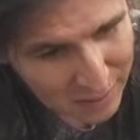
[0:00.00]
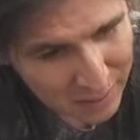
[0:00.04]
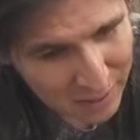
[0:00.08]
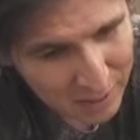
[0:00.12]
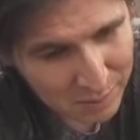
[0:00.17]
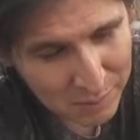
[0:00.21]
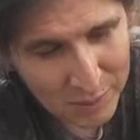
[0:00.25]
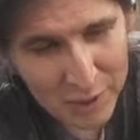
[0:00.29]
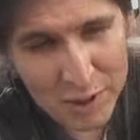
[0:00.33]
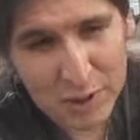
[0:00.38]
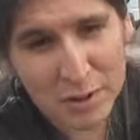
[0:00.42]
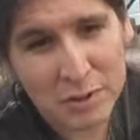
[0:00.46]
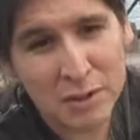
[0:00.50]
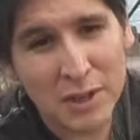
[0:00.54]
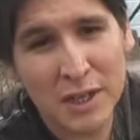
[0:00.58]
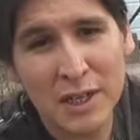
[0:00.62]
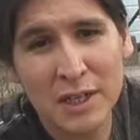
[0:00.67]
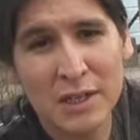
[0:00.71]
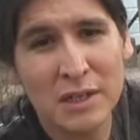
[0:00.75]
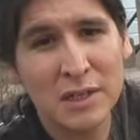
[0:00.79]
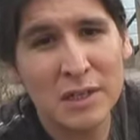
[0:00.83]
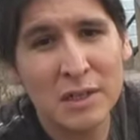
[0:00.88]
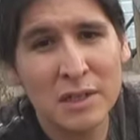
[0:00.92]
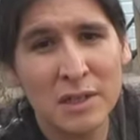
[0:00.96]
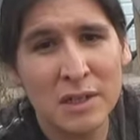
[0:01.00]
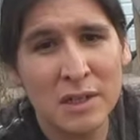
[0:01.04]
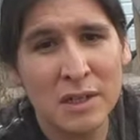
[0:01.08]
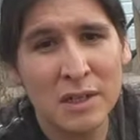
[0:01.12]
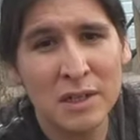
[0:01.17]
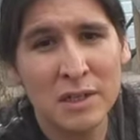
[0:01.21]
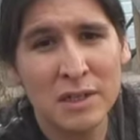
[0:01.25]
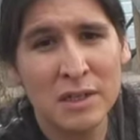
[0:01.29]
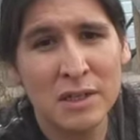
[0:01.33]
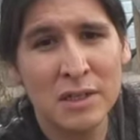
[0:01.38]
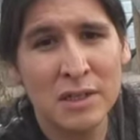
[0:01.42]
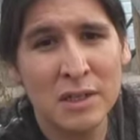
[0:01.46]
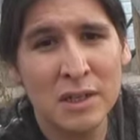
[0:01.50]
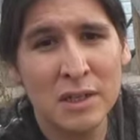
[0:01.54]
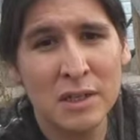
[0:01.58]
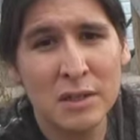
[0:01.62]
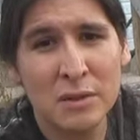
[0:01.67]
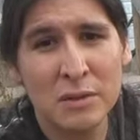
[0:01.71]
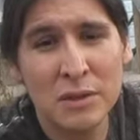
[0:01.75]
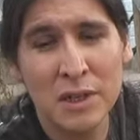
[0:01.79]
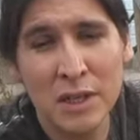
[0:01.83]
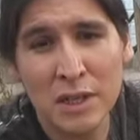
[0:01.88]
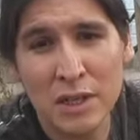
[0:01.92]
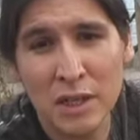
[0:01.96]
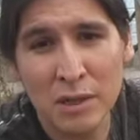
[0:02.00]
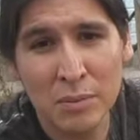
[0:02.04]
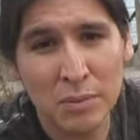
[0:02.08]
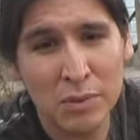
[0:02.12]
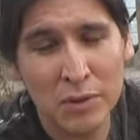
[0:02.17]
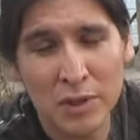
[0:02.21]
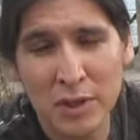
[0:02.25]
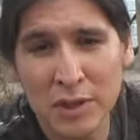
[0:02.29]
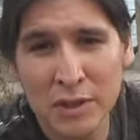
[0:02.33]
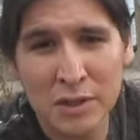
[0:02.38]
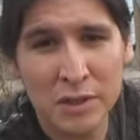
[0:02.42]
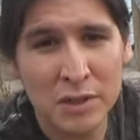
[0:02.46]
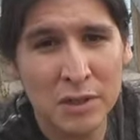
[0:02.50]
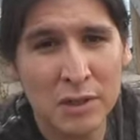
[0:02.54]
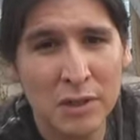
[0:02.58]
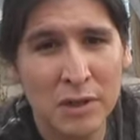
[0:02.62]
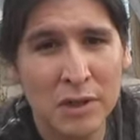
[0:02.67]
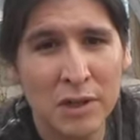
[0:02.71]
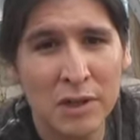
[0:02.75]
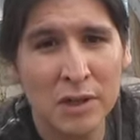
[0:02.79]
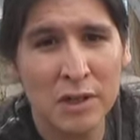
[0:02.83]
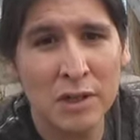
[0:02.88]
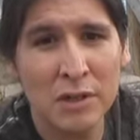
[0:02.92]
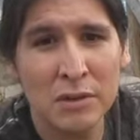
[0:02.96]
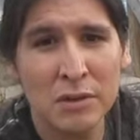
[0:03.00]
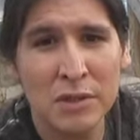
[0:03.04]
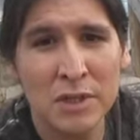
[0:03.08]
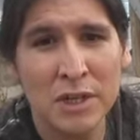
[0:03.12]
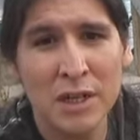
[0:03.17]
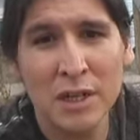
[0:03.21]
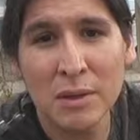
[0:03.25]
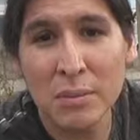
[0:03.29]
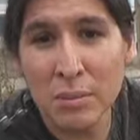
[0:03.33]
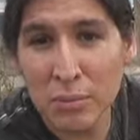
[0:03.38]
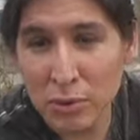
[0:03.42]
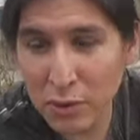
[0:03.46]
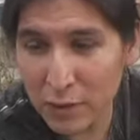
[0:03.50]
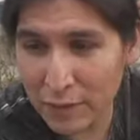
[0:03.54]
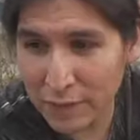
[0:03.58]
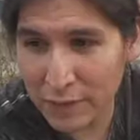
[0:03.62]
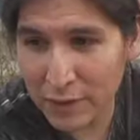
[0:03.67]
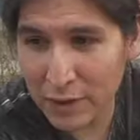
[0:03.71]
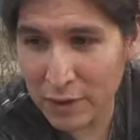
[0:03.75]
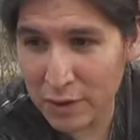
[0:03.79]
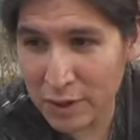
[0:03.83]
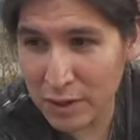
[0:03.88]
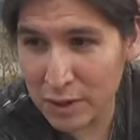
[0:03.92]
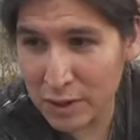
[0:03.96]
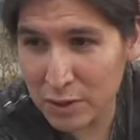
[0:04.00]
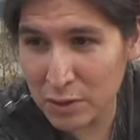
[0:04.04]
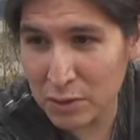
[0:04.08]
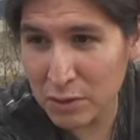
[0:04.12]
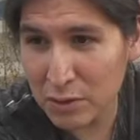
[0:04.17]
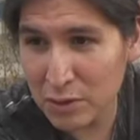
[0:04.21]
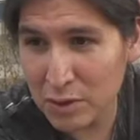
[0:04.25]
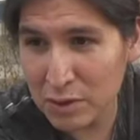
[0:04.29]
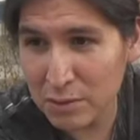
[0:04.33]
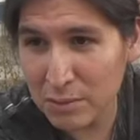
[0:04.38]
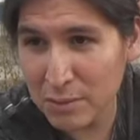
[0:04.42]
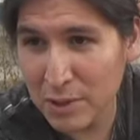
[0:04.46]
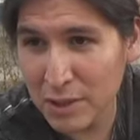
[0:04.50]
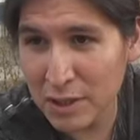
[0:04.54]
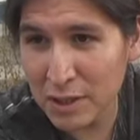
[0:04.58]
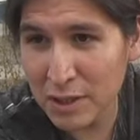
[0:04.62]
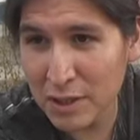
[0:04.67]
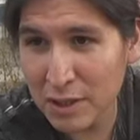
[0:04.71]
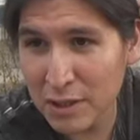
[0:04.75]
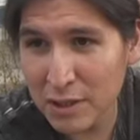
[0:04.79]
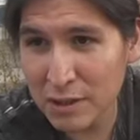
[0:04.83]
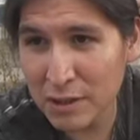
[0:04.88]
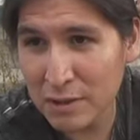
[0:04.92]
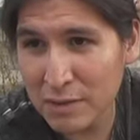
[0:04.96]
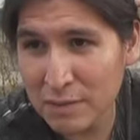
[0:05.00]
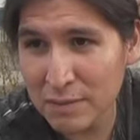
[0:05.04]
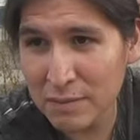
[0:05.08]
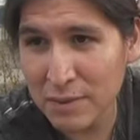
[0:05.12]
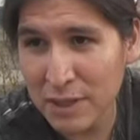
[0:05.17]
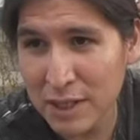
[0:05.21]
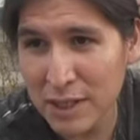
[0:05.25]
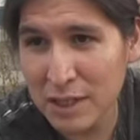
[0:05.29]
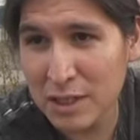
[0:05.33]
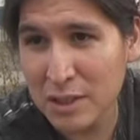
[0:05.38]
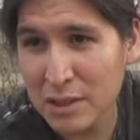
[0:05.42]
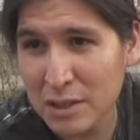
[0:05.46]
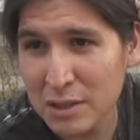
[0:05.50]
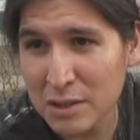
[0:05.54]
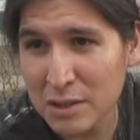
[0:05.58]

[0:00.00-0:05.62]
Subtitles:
but just like a couple years ago, I was kind of profiled on social media. Like,